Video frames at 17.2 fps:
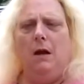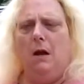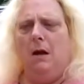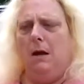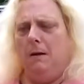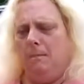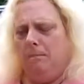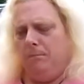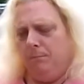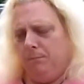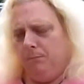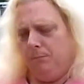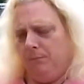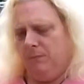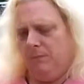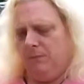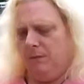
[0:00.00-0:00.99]
um,
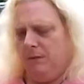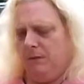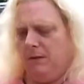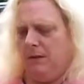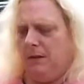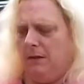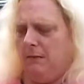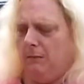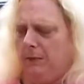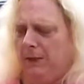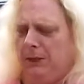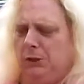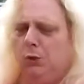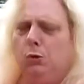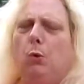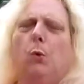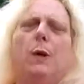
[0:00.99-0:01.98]

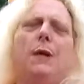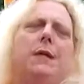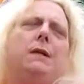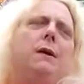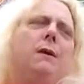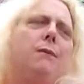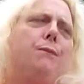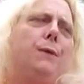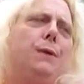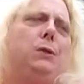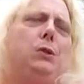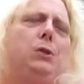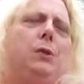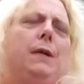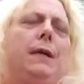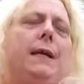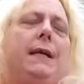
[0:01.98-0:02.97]
we joined
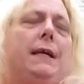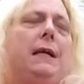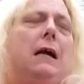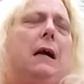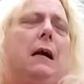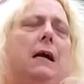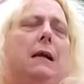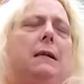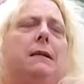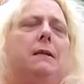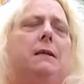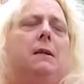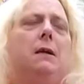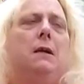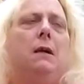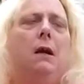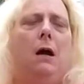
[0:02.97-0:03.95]
officially on
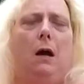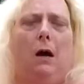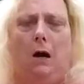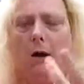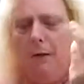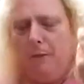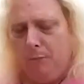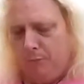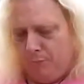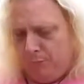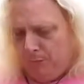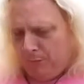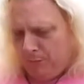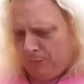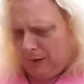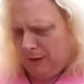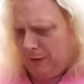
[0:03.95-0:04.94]

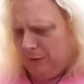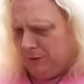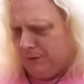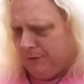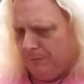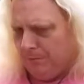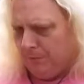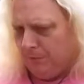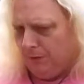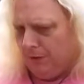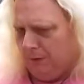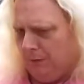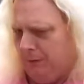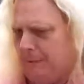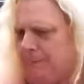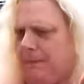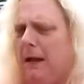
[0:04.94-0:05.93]
around
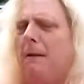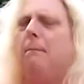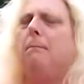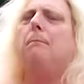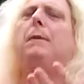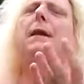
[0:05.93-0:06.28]
we got